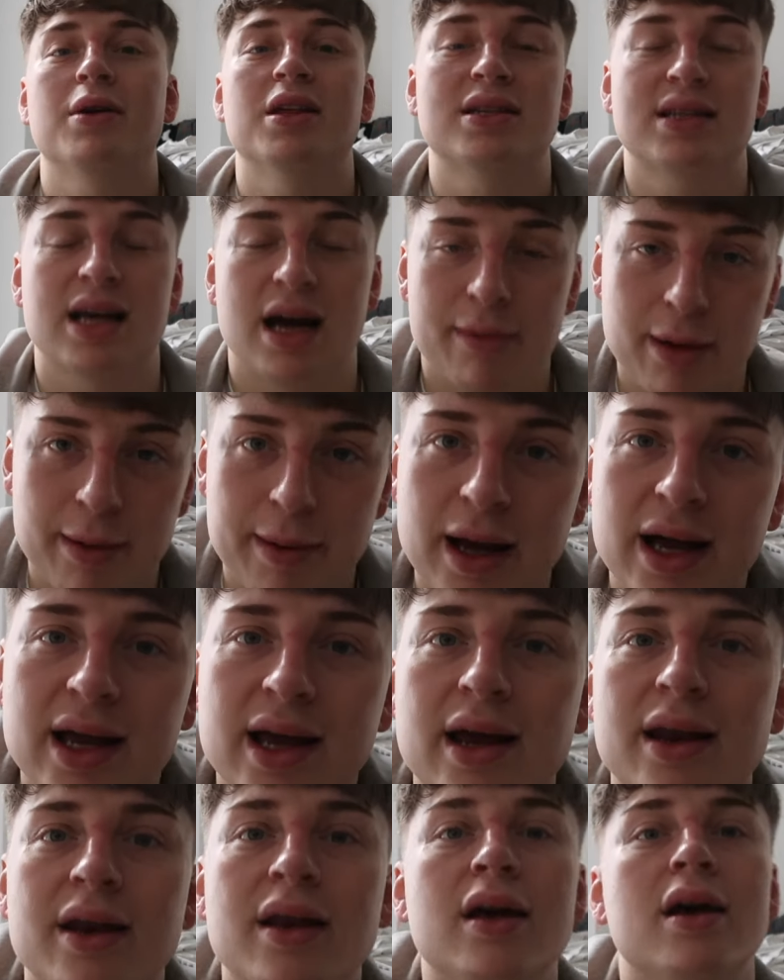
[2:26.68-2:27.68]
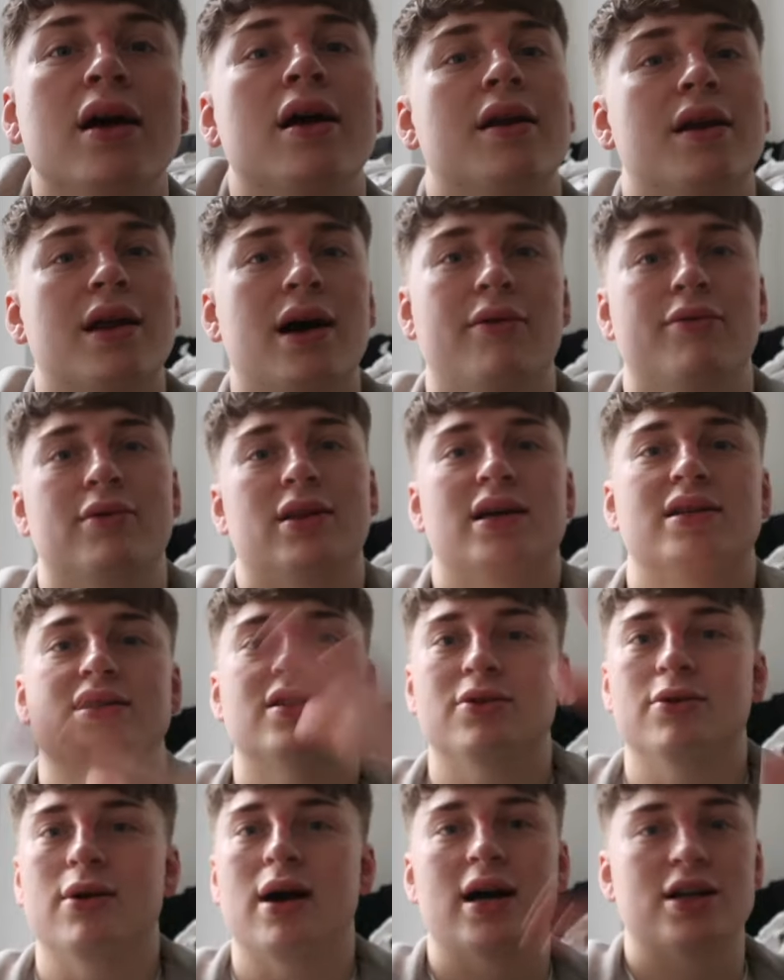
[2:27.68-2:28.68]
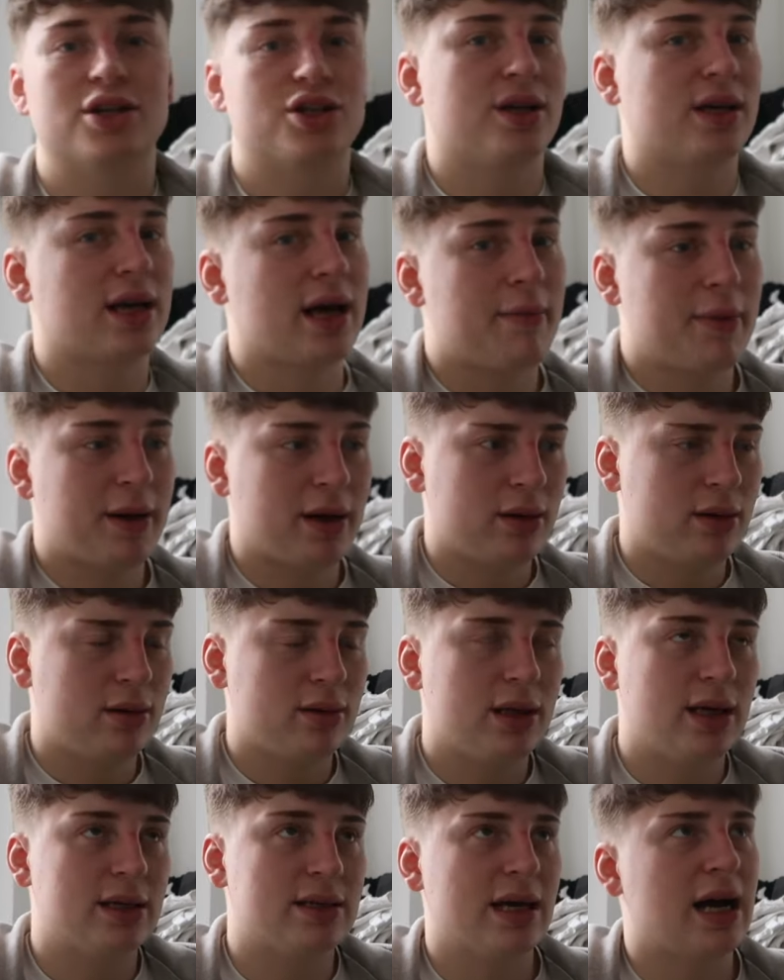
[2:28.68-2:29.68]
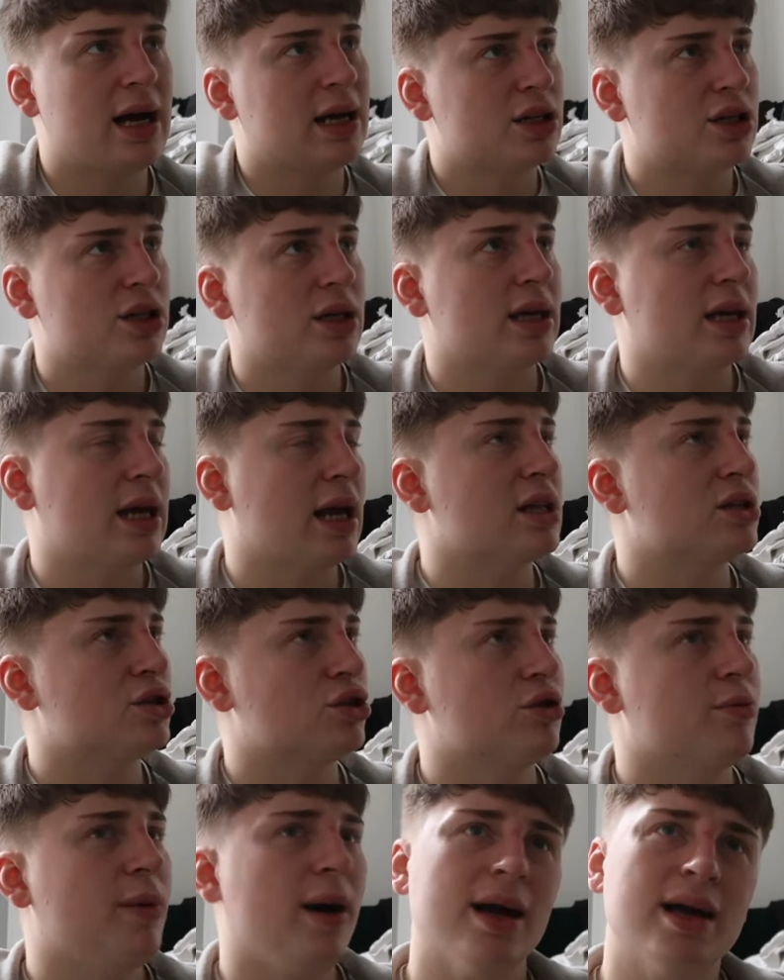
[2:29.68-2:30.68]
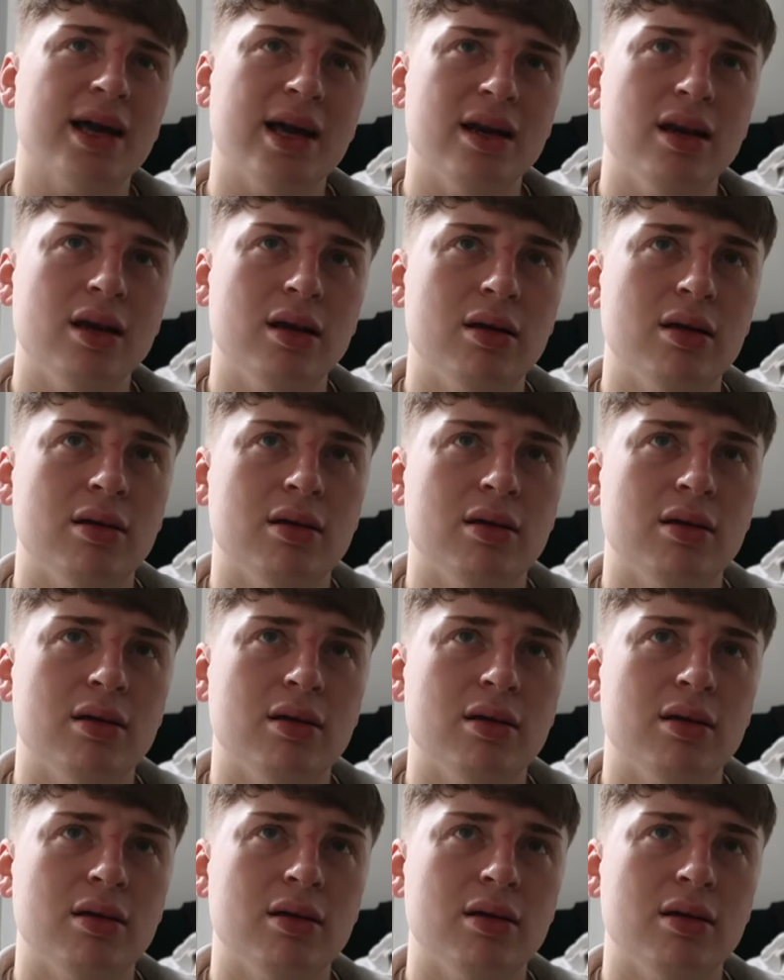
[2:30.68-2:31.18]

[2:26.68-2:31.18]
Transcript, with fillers: be the start of my packing. Now, let's do actually get pack let's actually get to packing.